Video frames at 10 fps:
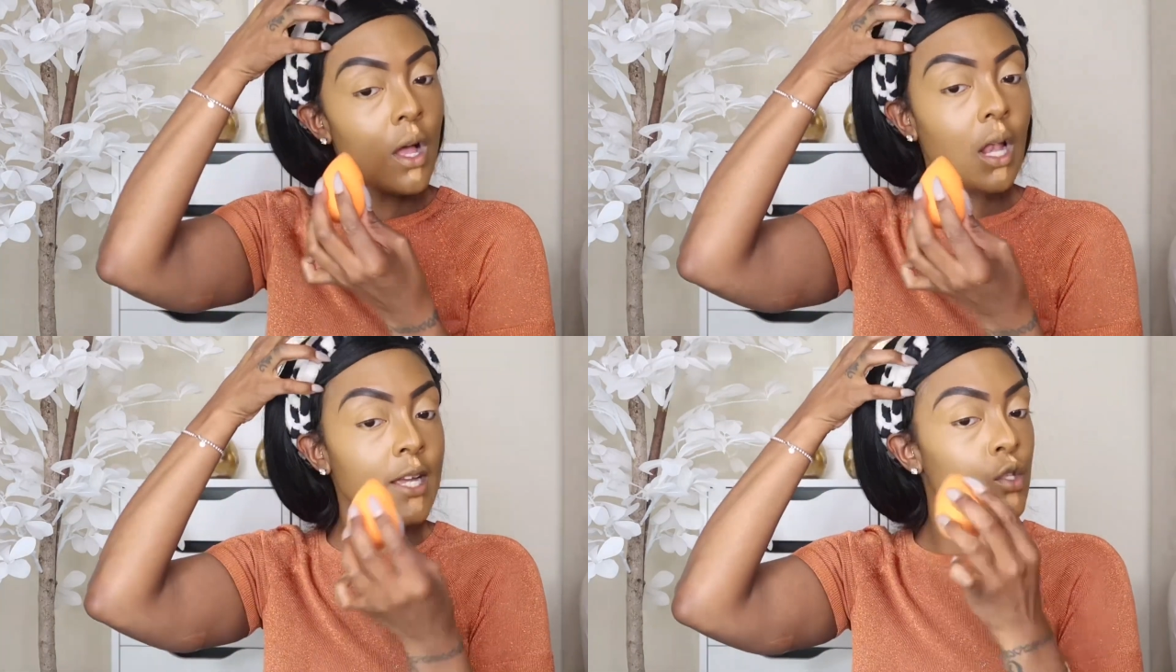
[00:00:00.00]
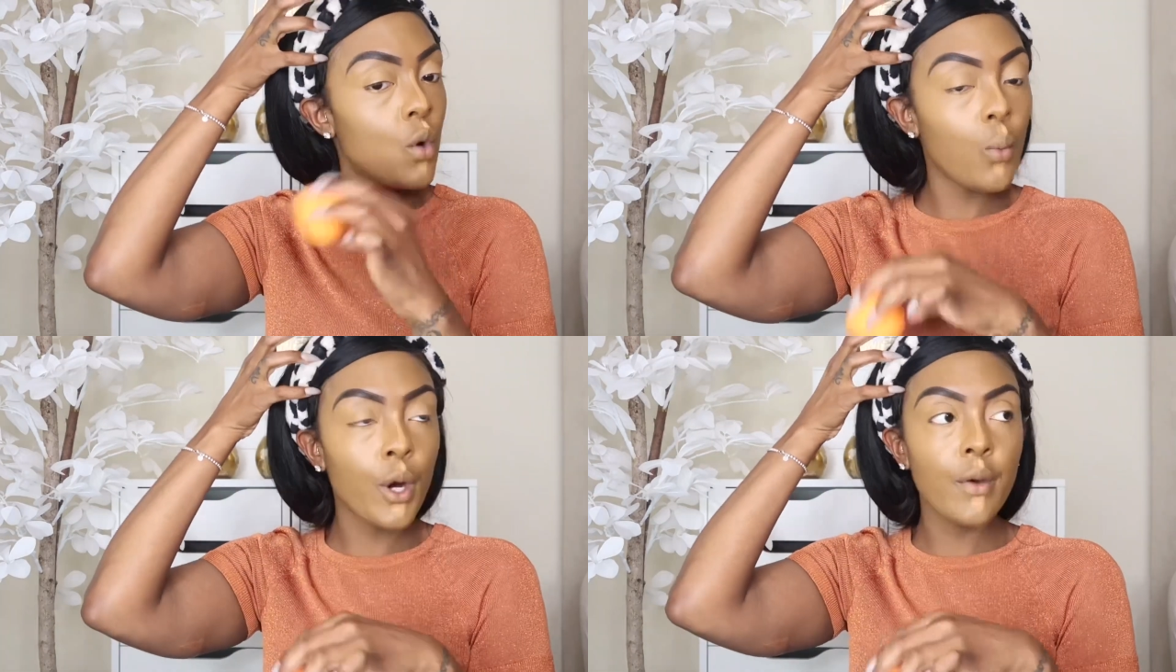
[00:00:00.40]
like,
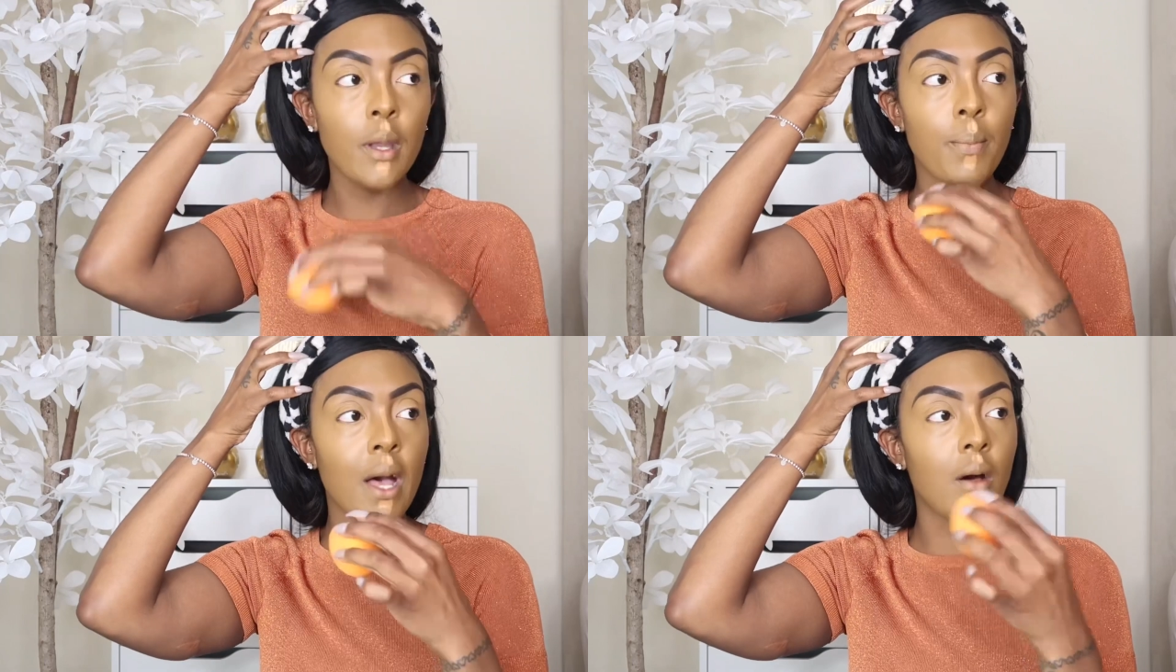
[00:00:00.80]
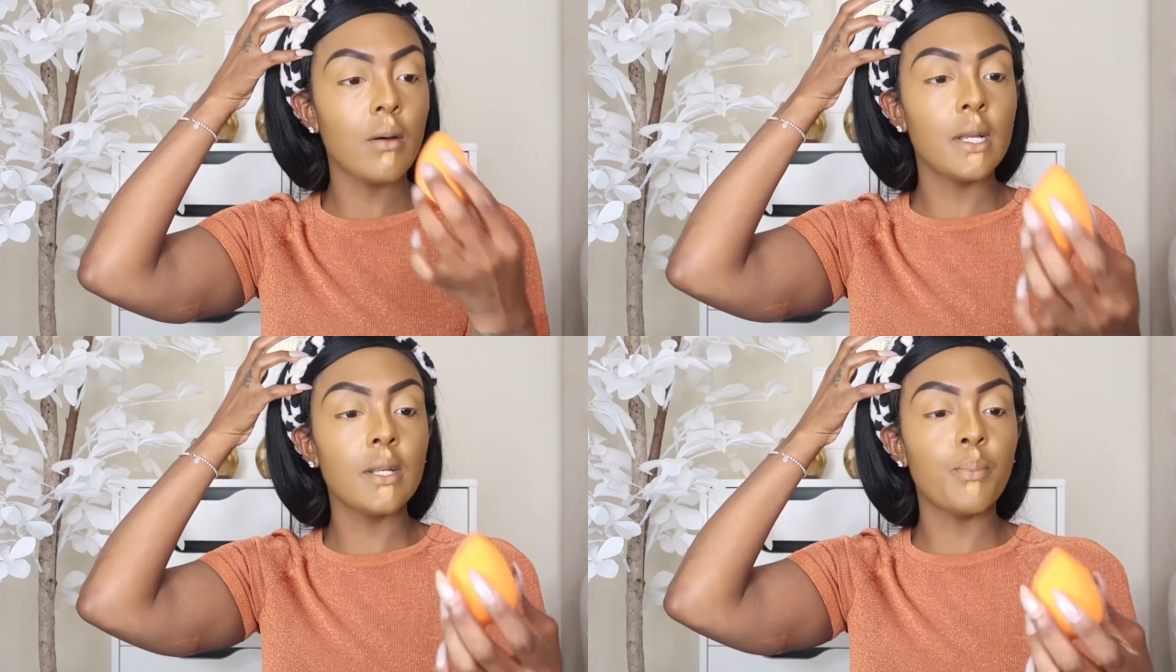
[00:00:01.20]
don't worry
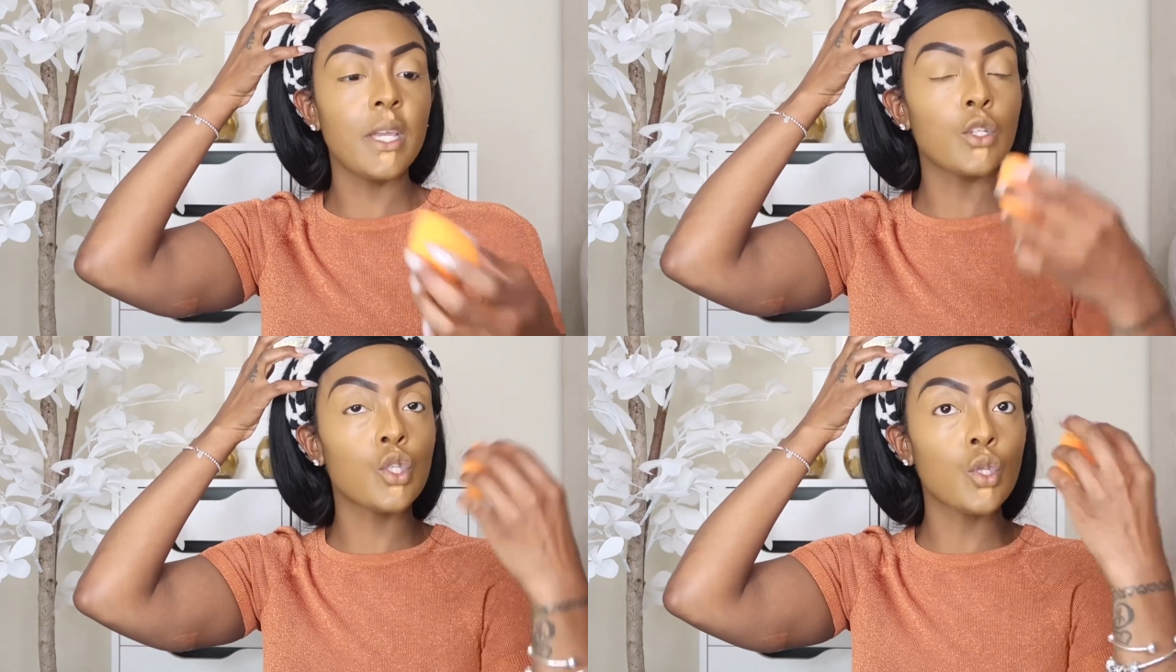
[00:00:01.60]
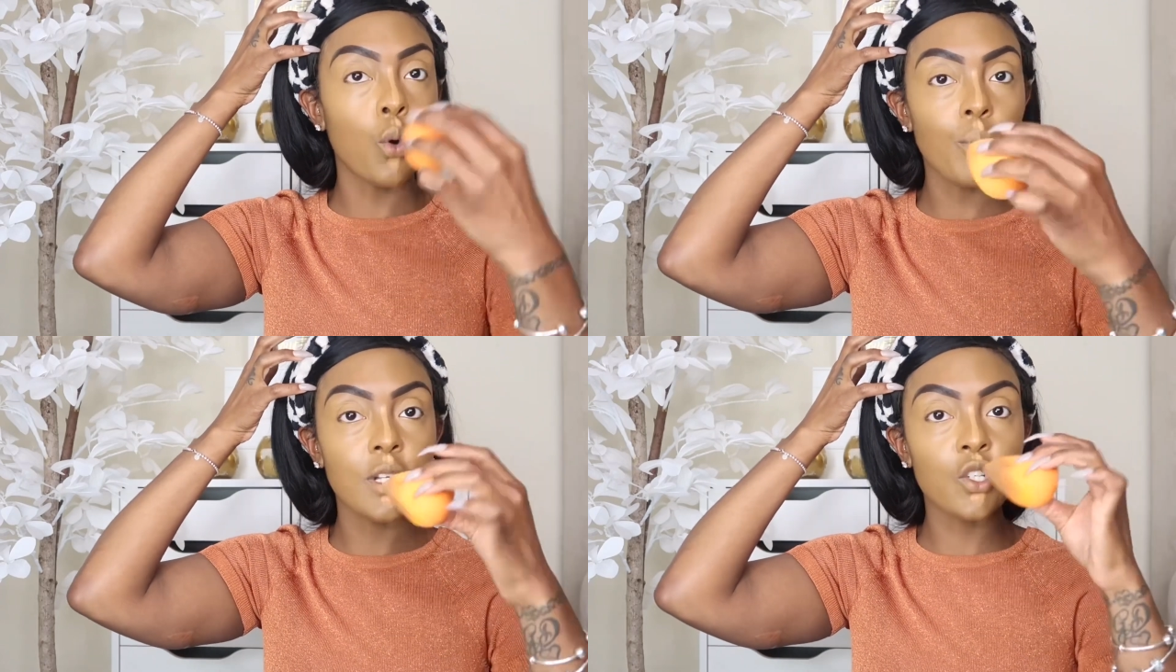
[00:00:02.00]
about it being
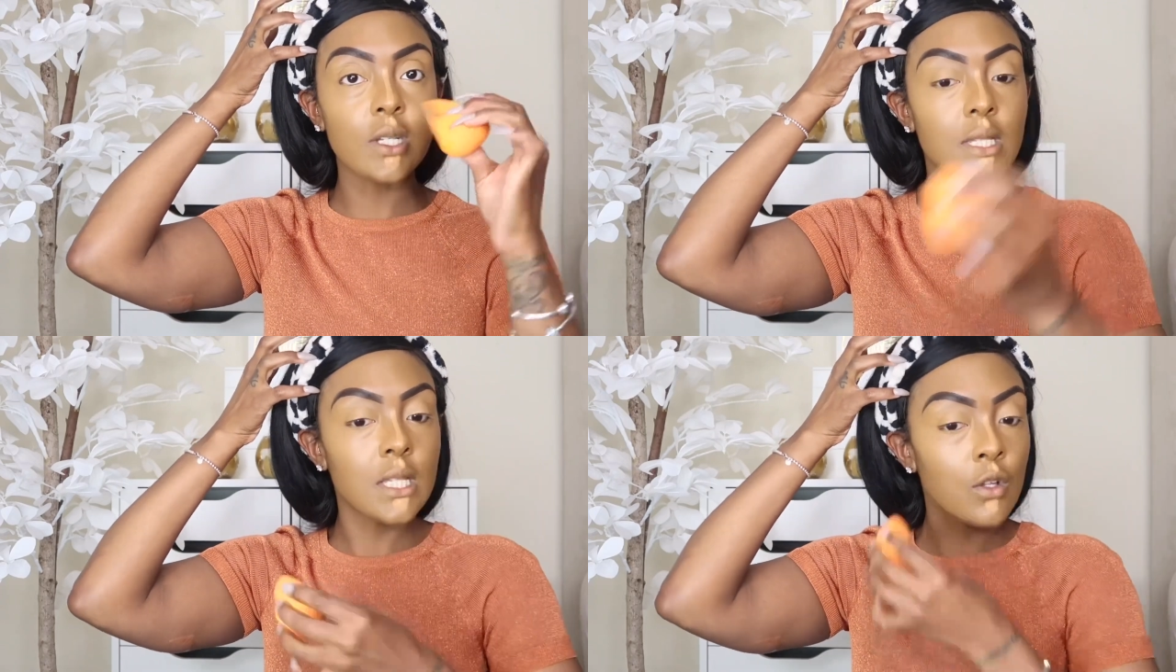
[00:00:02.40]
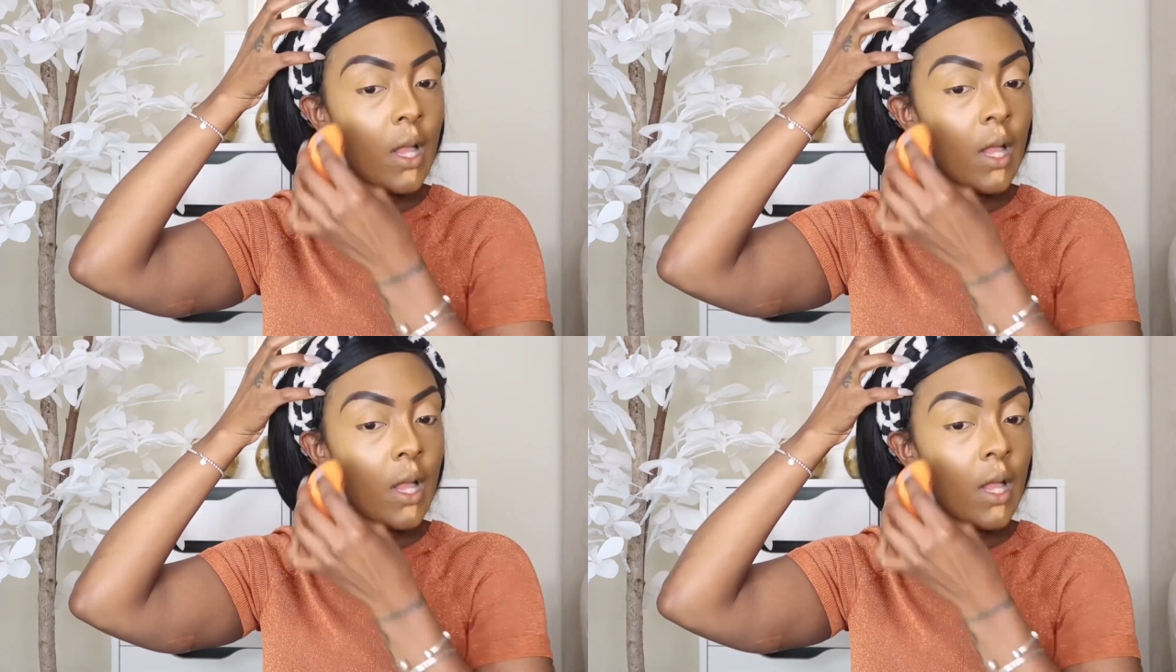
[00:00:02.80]
so much concealer,